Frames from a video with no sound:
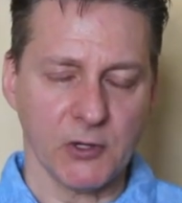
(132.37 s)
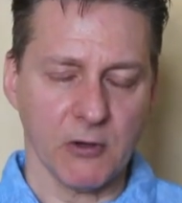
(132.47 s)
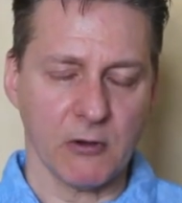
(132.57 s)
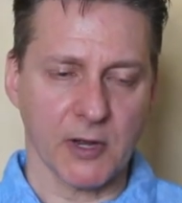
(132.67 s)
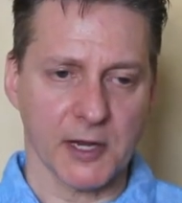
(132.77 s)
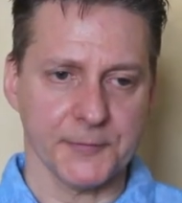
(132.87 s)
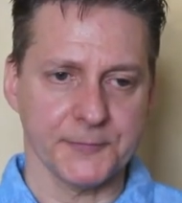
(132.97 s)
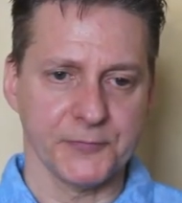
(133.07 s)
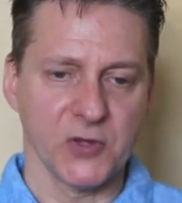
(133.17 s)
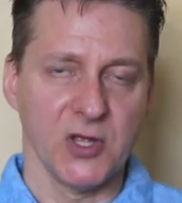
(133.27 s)
Okay.
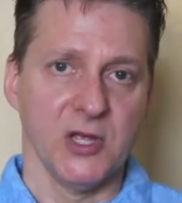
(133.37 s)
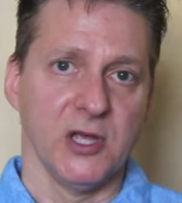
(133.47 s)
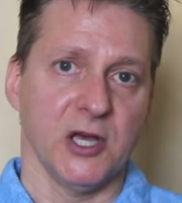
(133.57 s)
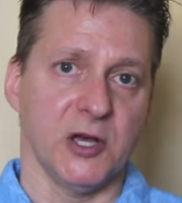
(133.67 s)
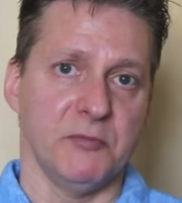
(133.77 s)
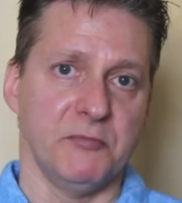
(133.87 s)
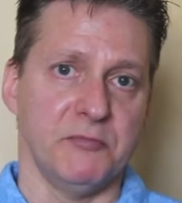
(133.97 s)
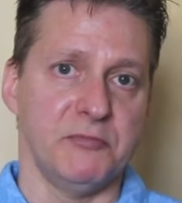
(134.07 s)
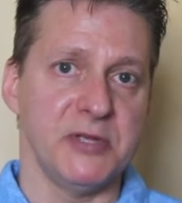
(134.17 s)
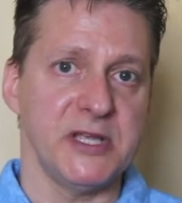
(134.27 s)
A
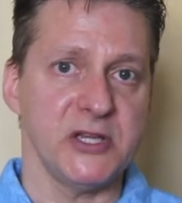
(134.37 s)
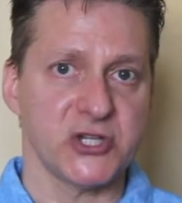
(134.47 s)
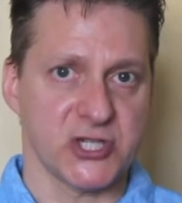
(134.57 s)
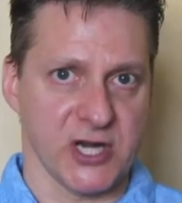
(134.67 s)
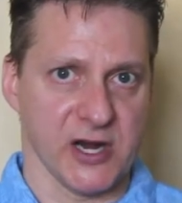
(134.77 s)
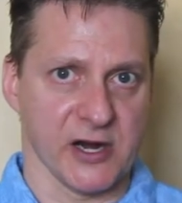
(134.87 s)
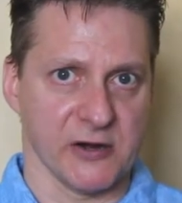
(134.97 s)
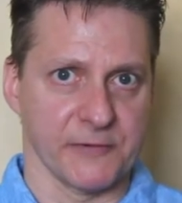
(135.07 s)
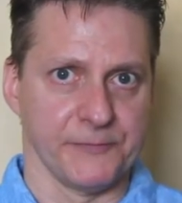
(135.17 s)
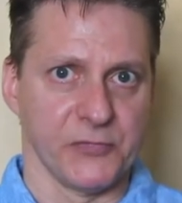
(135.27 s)
B
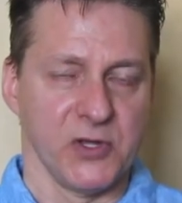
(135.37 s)
share,